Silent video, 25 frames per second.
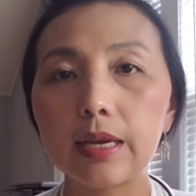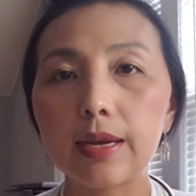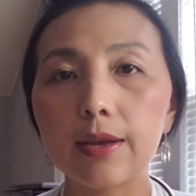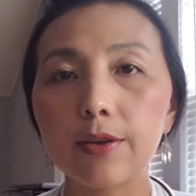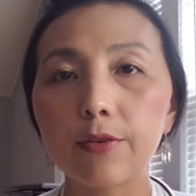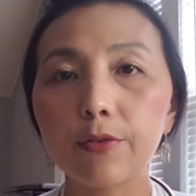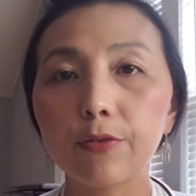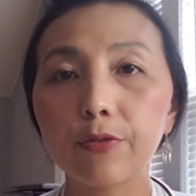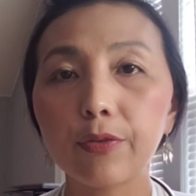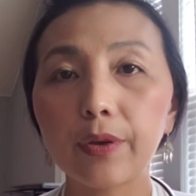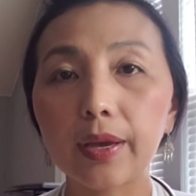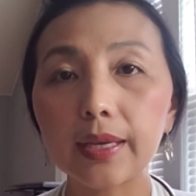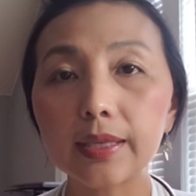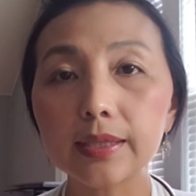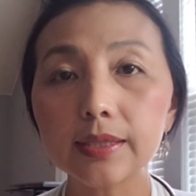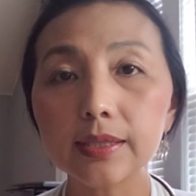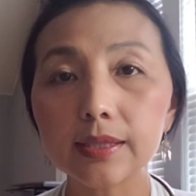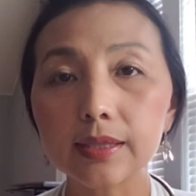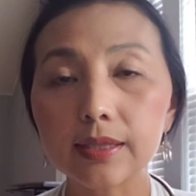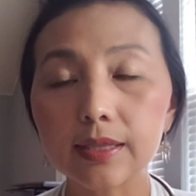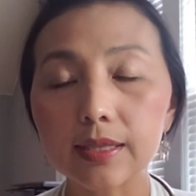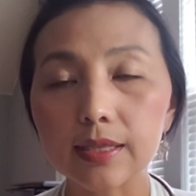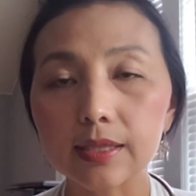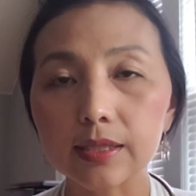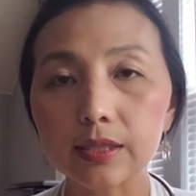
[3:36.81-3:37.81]
face
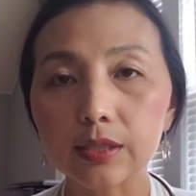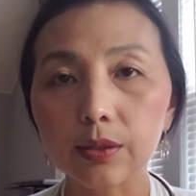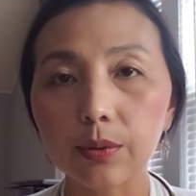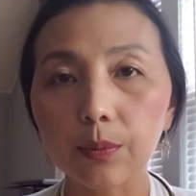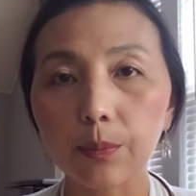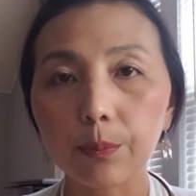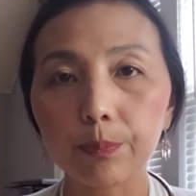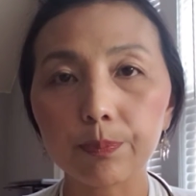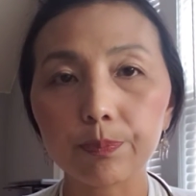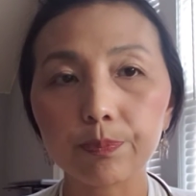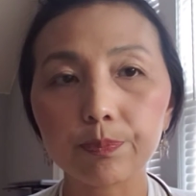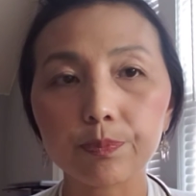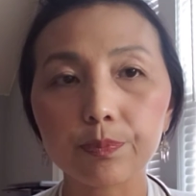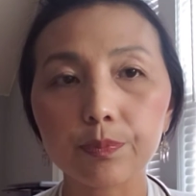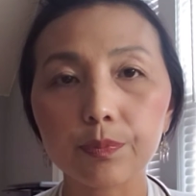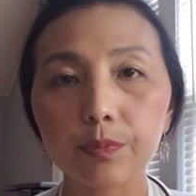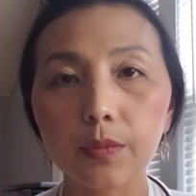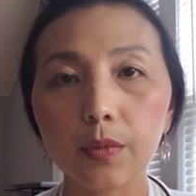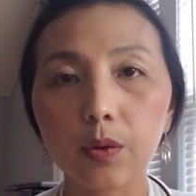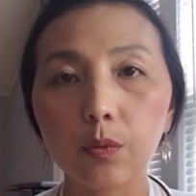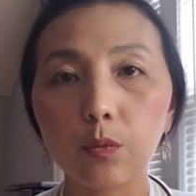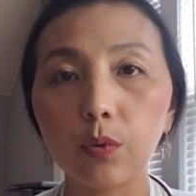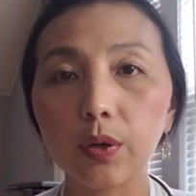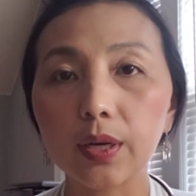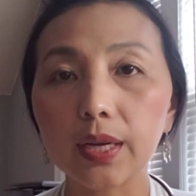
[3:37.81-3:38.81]
this,
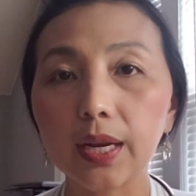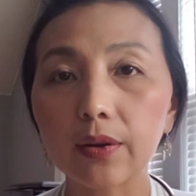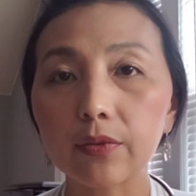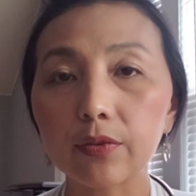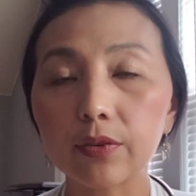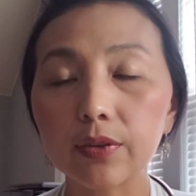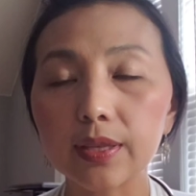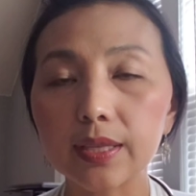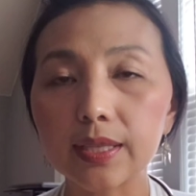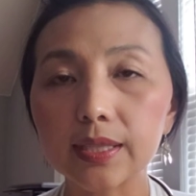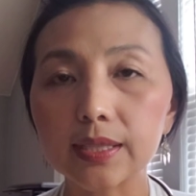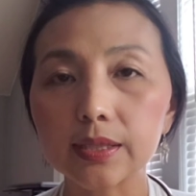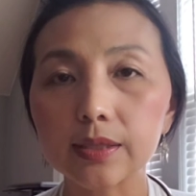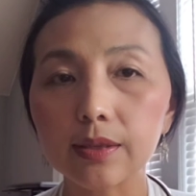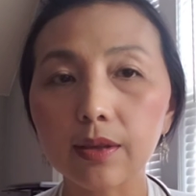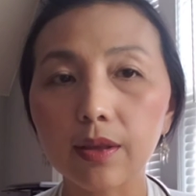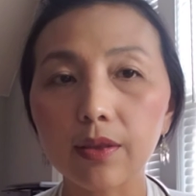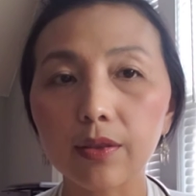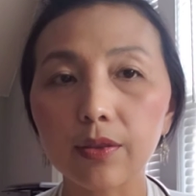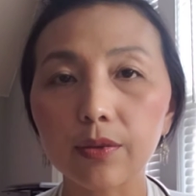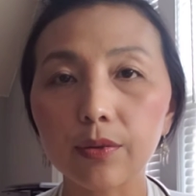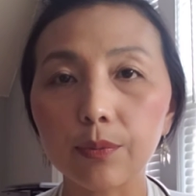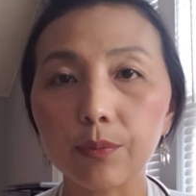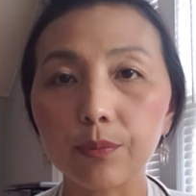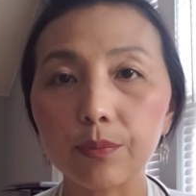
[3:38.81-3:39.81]
whatever these
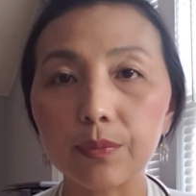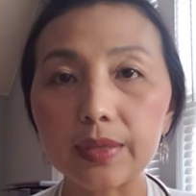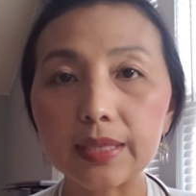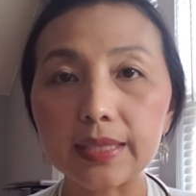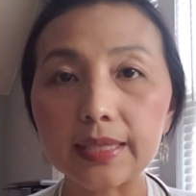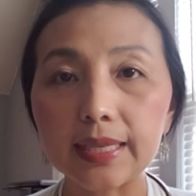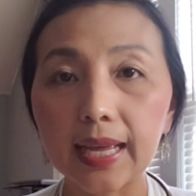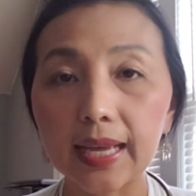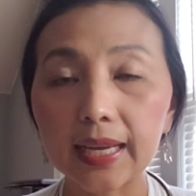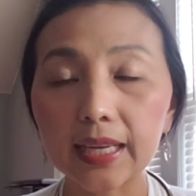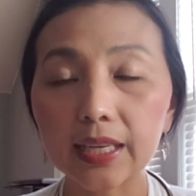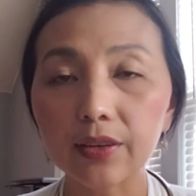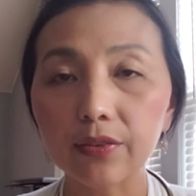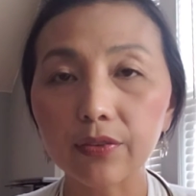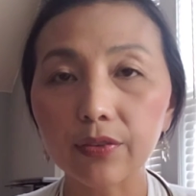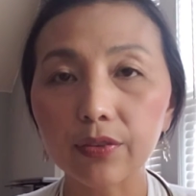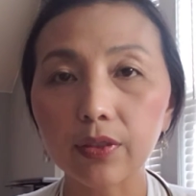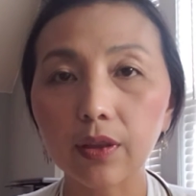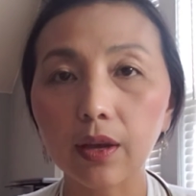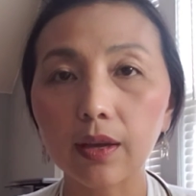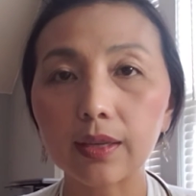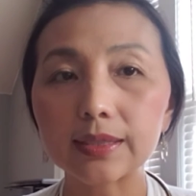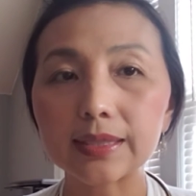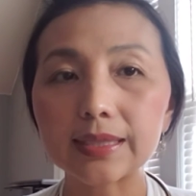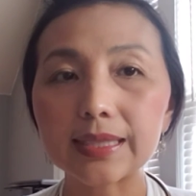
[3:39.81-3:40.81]
negative
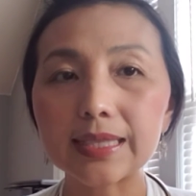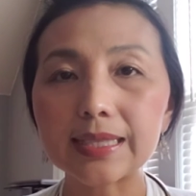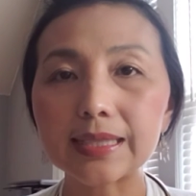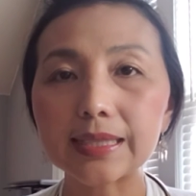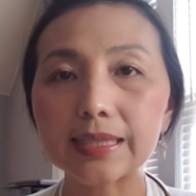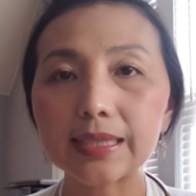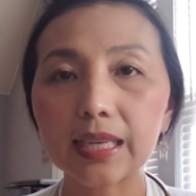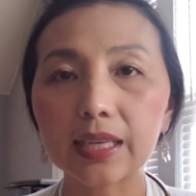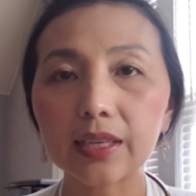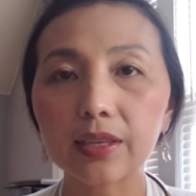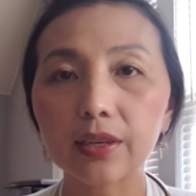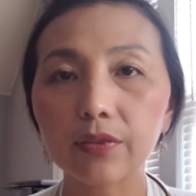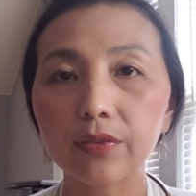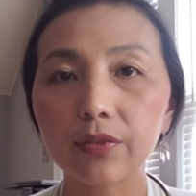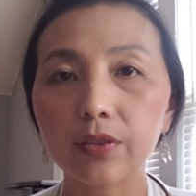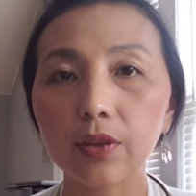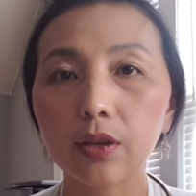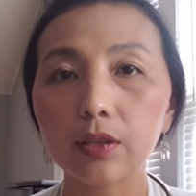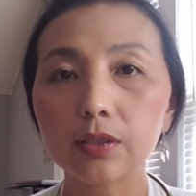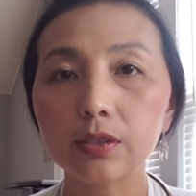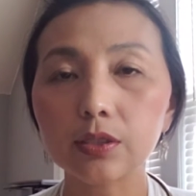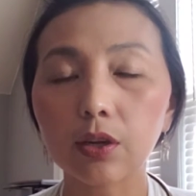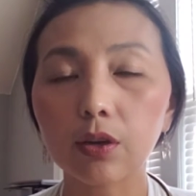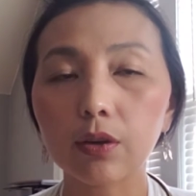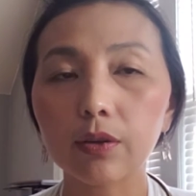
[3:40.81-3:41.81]

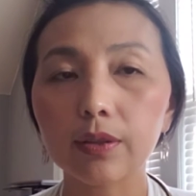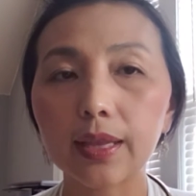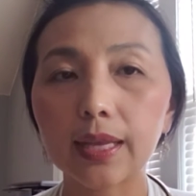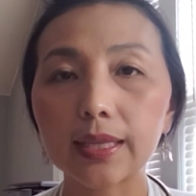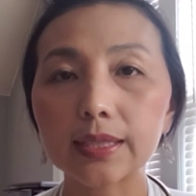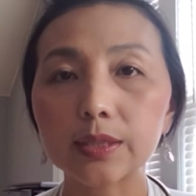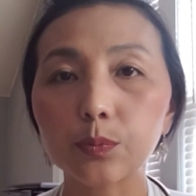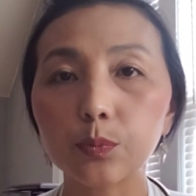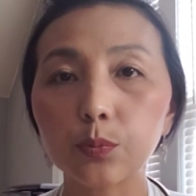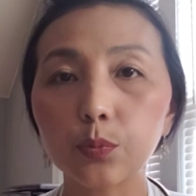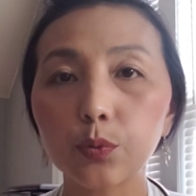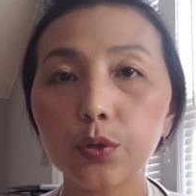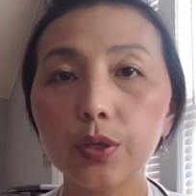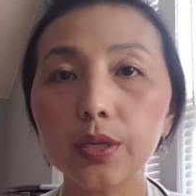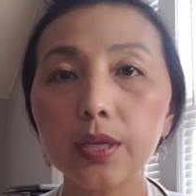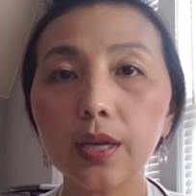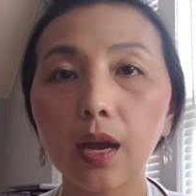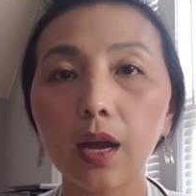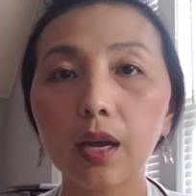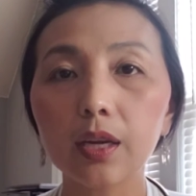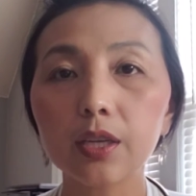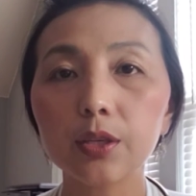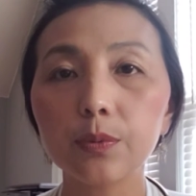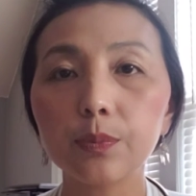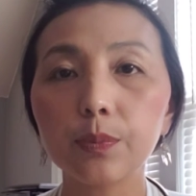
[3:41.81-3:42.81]
thoughts are that's
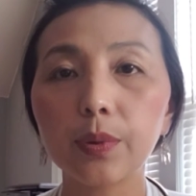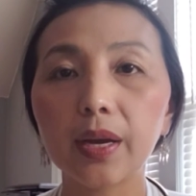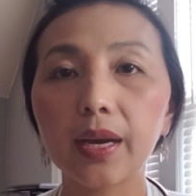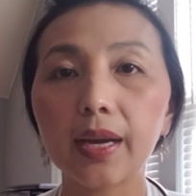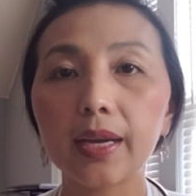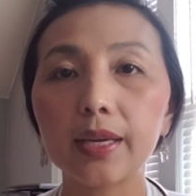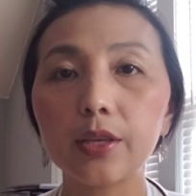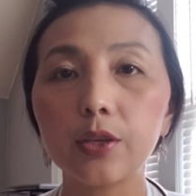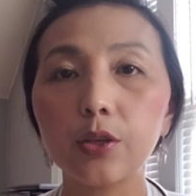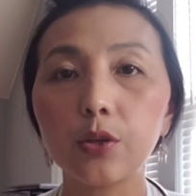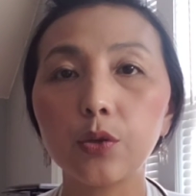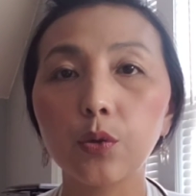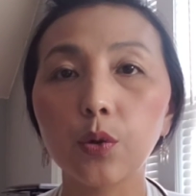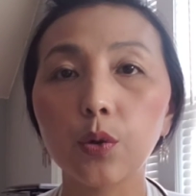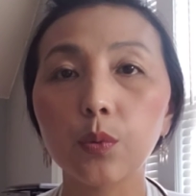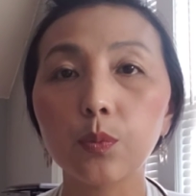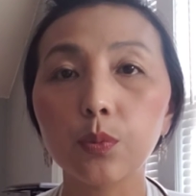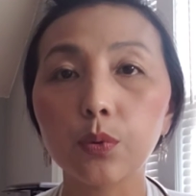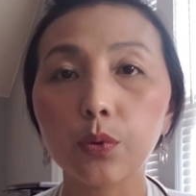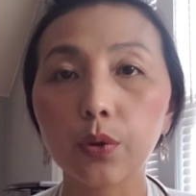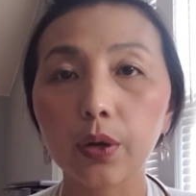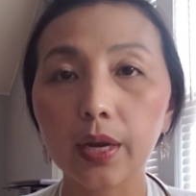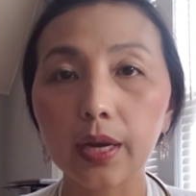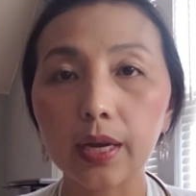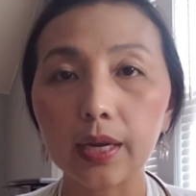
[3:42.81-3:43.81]
preoccupying your
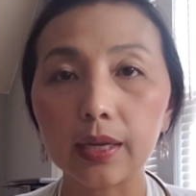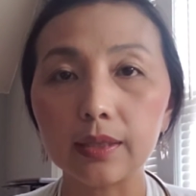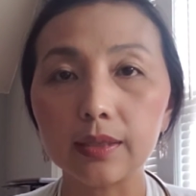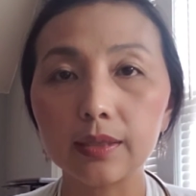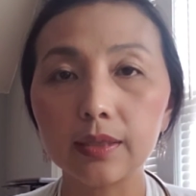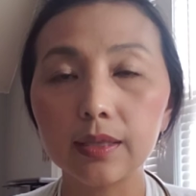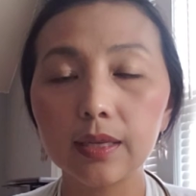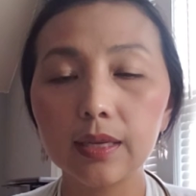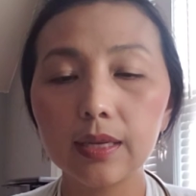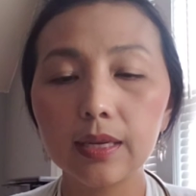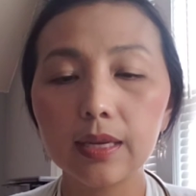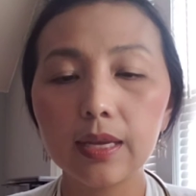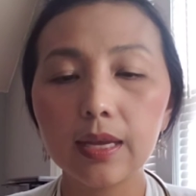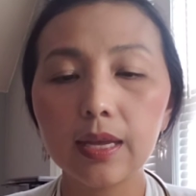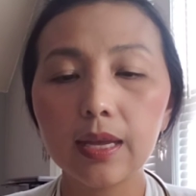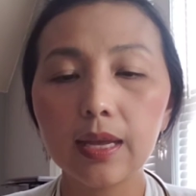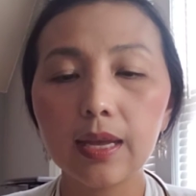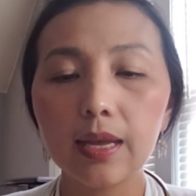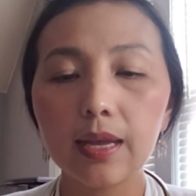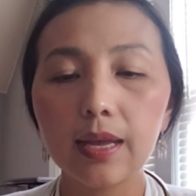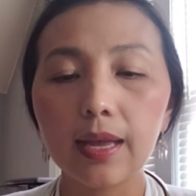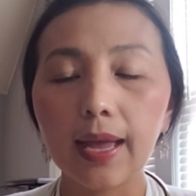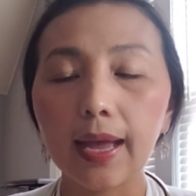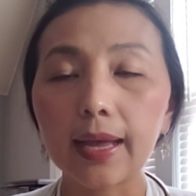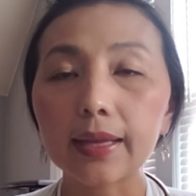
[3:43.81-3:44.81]
brain
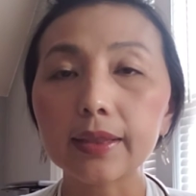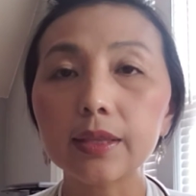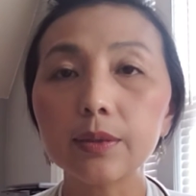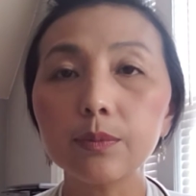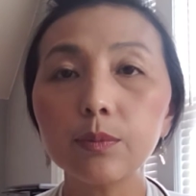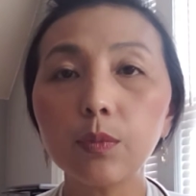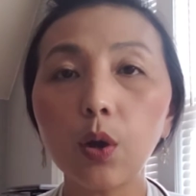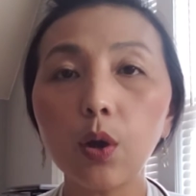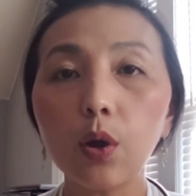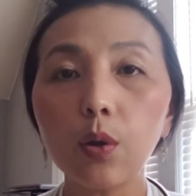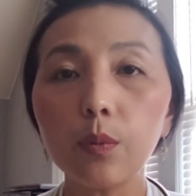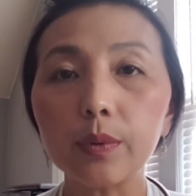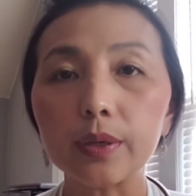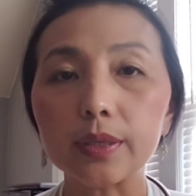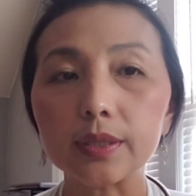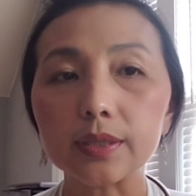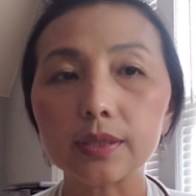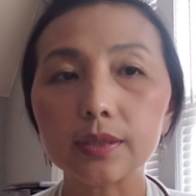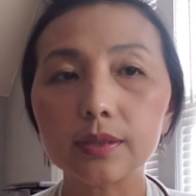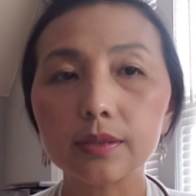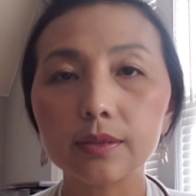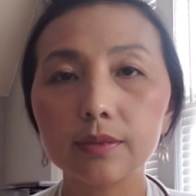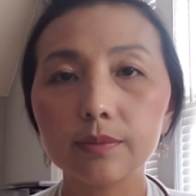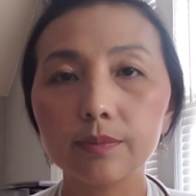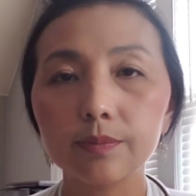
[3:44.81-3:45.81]
at the
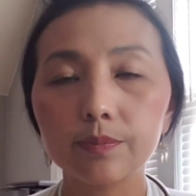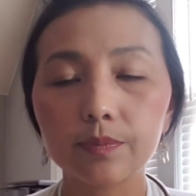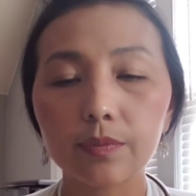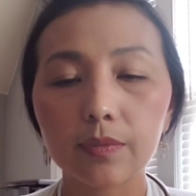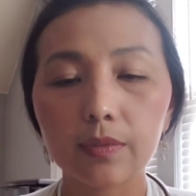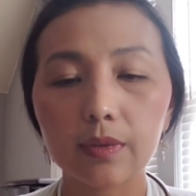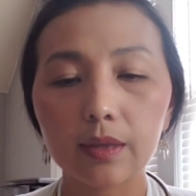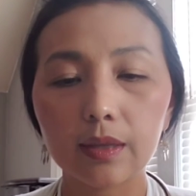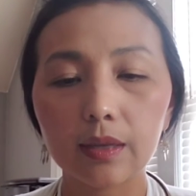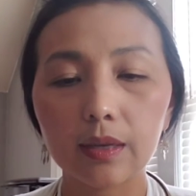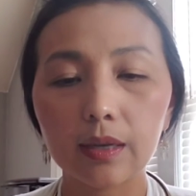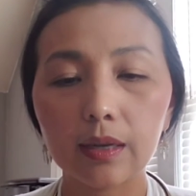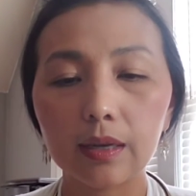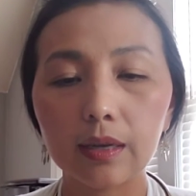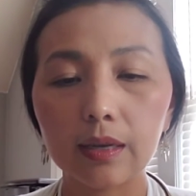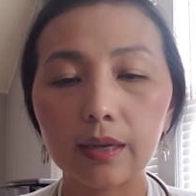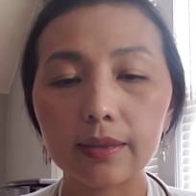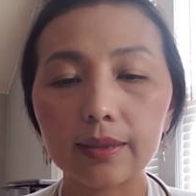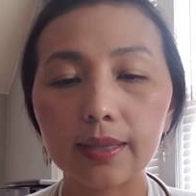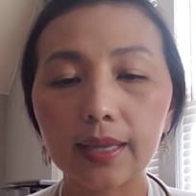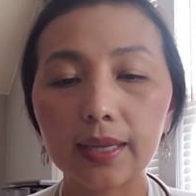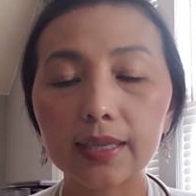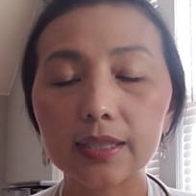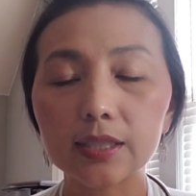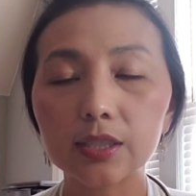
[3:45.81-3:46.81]
moment
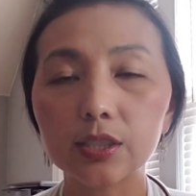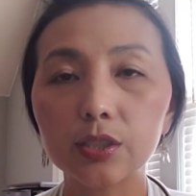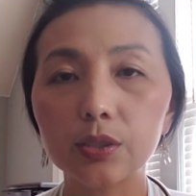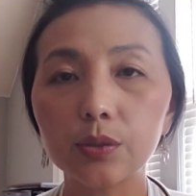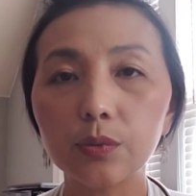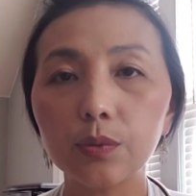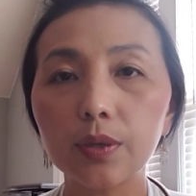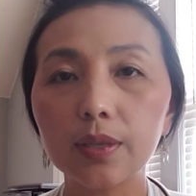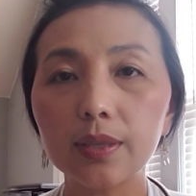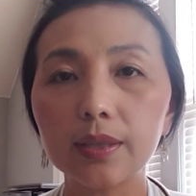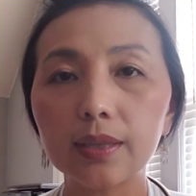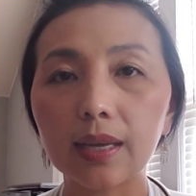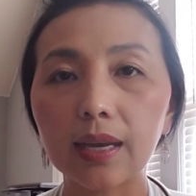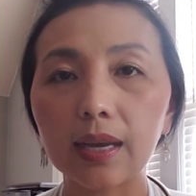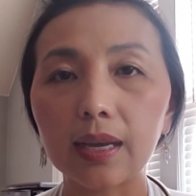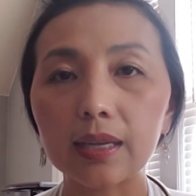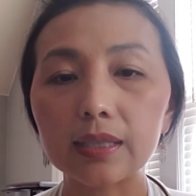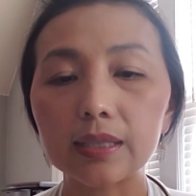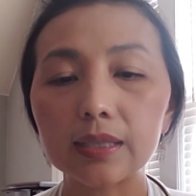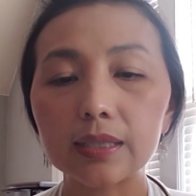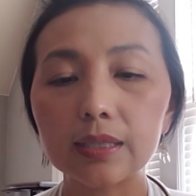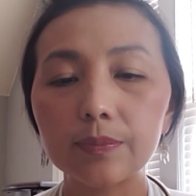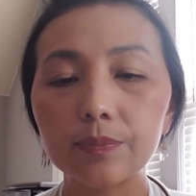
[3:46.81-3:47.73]
that it's doing that,